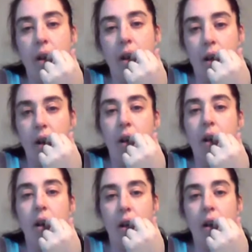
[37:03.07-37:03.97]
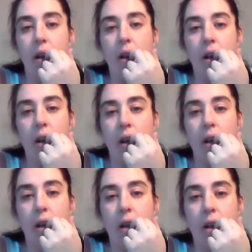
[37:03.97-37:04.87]

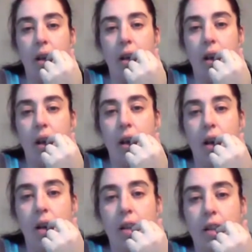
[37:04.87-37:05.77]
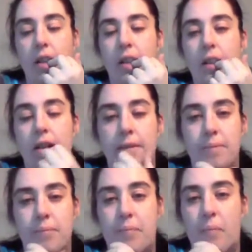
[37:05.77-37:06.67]

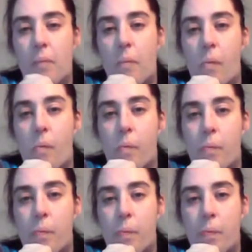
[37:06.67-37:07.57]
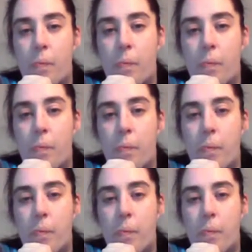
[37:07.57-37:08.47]

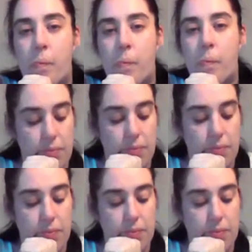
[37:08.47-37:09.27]
(not speaking)